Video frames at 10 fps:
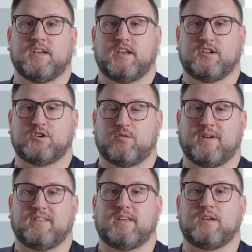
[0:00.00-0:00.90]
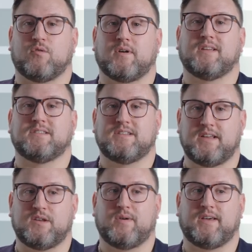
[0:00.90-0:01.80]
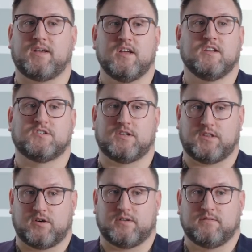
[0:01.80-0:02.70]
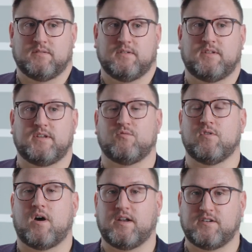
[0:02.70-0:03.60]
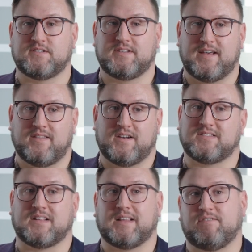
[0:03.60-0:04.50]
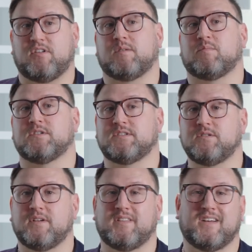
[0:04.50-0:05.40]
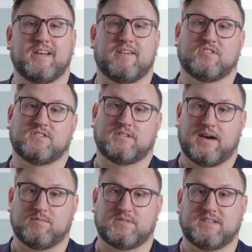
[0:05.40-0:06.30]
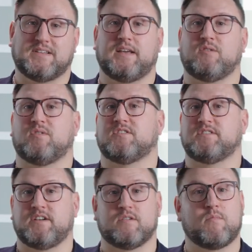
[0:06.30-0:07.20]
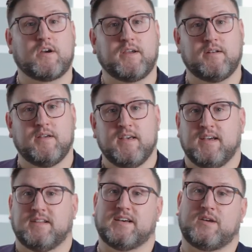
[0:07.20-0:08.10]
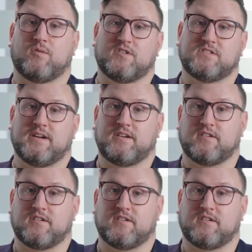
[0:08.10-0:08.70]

ensuring that you're continuing to learn. You understand that it's a lifelong pursuit and that it never stops. That's how you understand your market. That's how you understand your